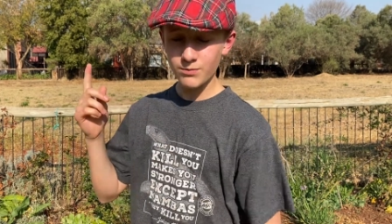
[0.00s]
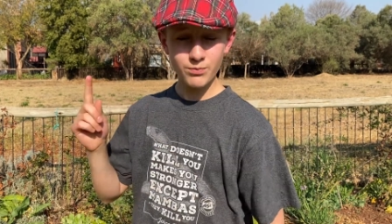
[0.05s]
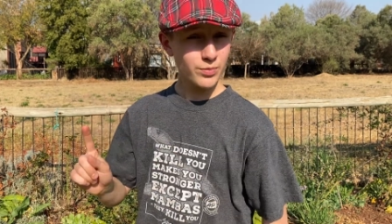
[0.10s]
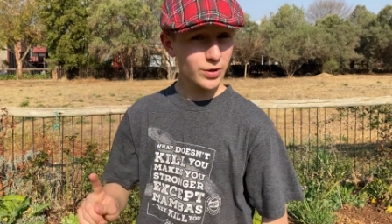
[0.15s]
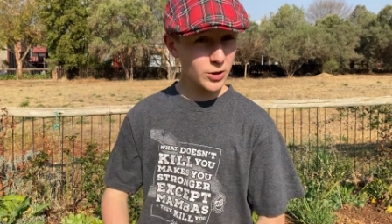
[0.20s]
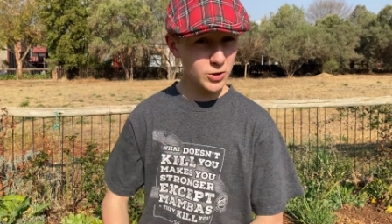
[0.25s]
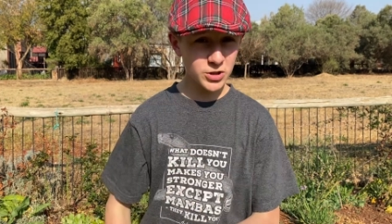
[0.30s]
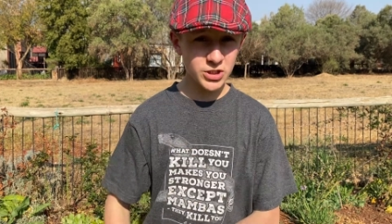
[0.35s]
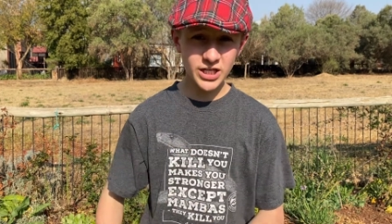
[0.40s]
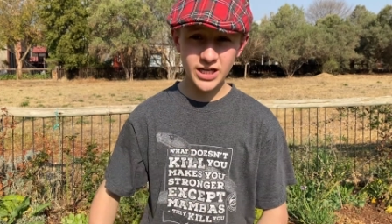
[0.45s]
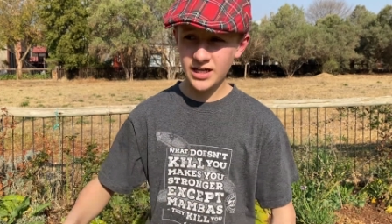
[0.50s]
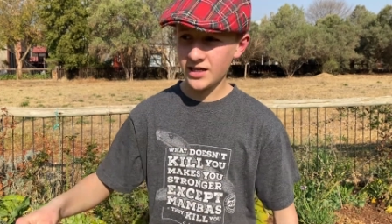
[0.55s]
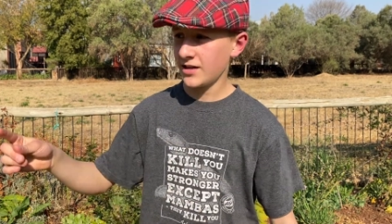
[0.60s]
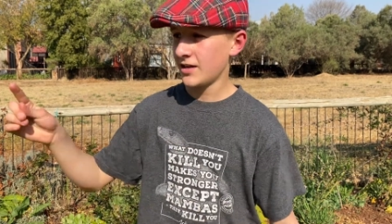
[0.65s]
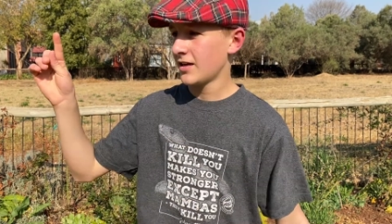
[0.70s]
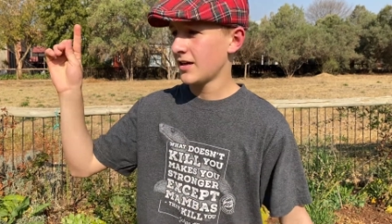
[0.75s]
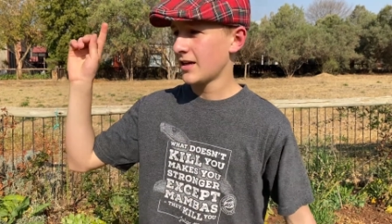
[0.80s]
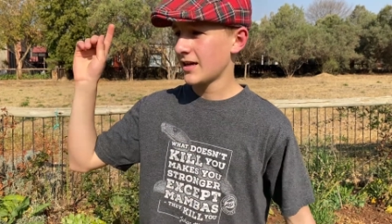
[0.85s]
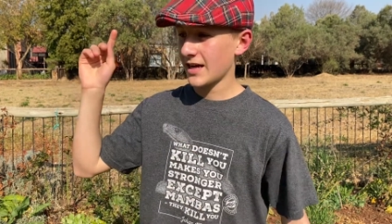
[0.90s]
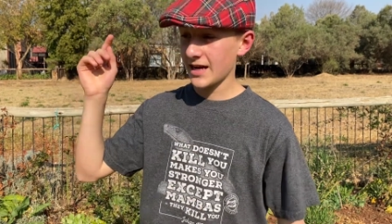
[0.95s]
poaching
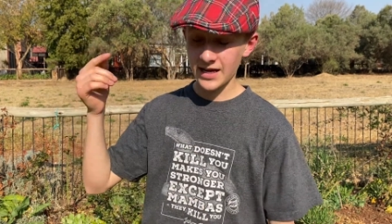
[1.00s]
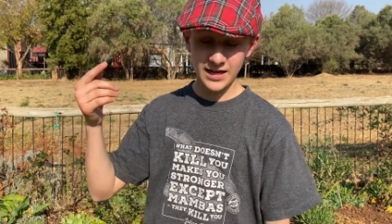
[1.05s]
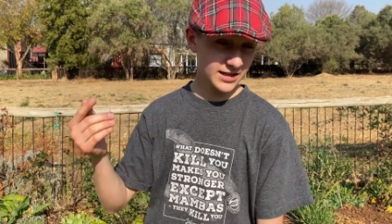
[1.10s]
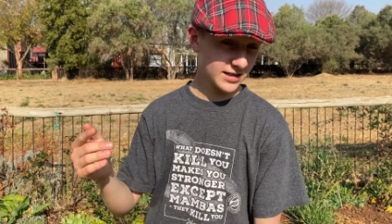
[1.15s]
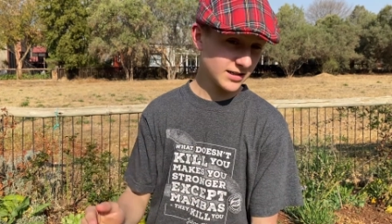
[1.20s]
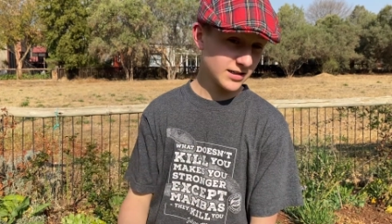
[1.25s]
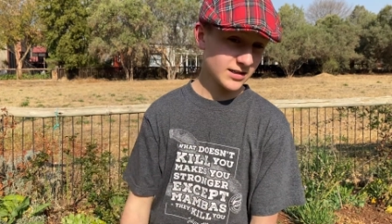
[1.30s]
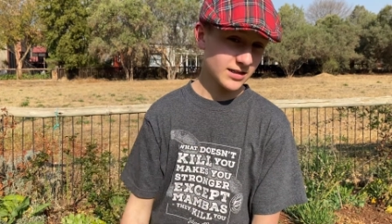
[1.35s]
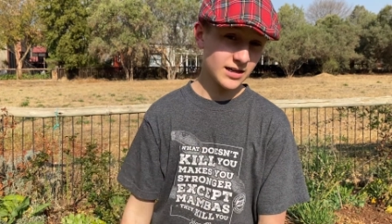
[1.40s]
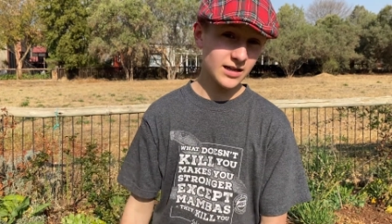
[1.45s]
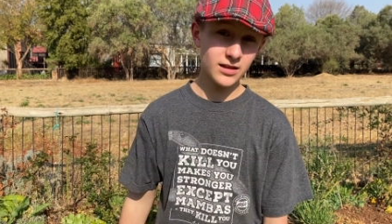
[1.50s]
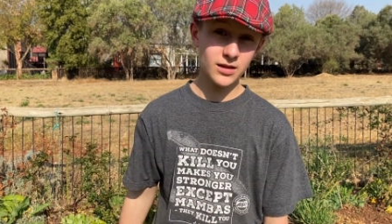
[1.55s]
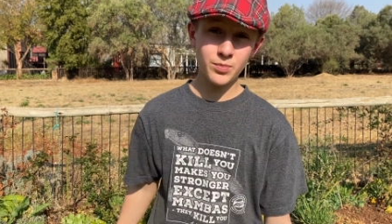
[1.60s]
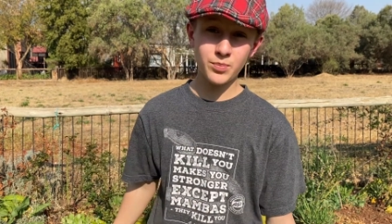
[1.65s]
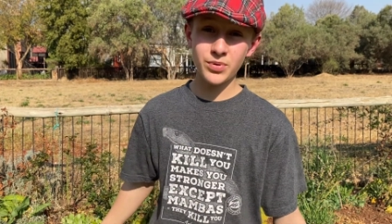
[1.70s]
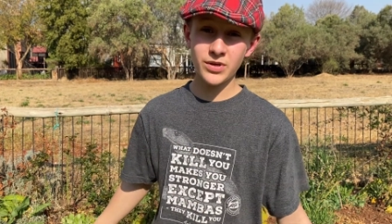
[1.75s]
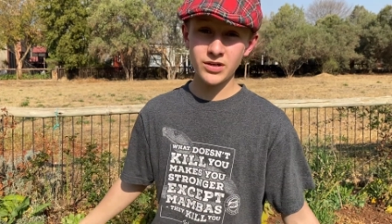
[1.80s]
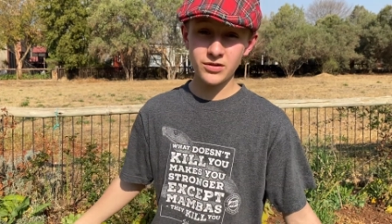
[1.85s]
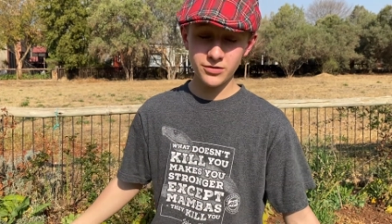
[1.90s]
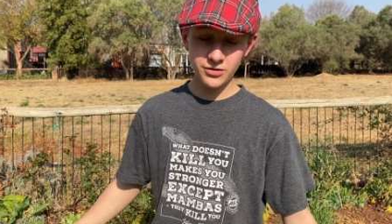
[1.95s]
and other
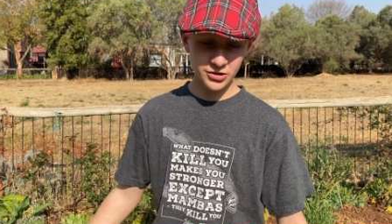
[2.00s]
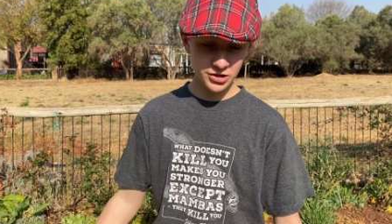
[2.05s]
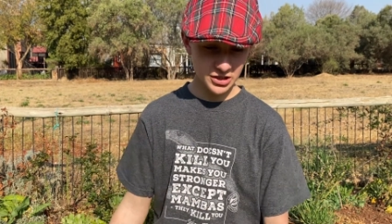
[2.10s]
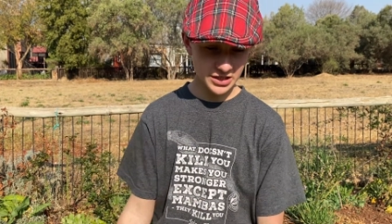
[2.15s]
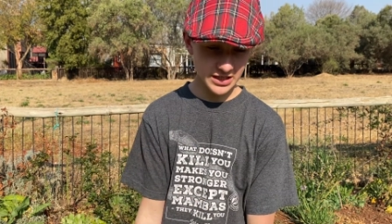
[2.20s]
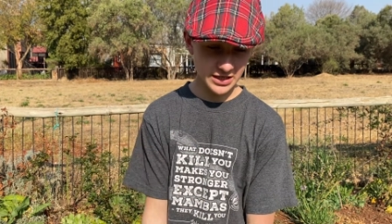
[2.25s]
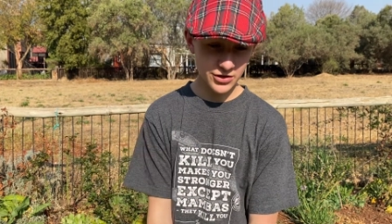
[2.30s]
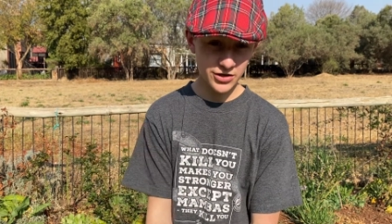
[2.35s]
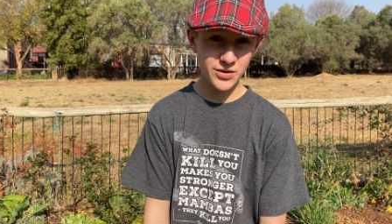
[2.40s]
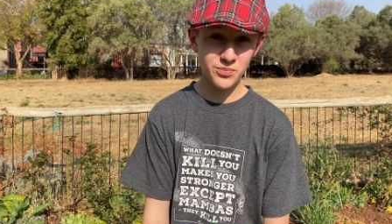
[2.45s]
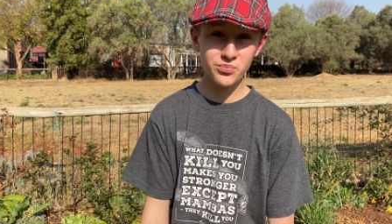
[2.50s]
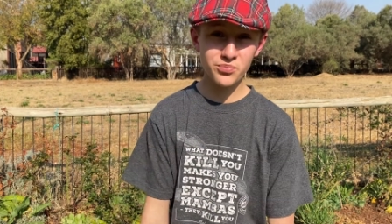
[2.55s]
pollutionary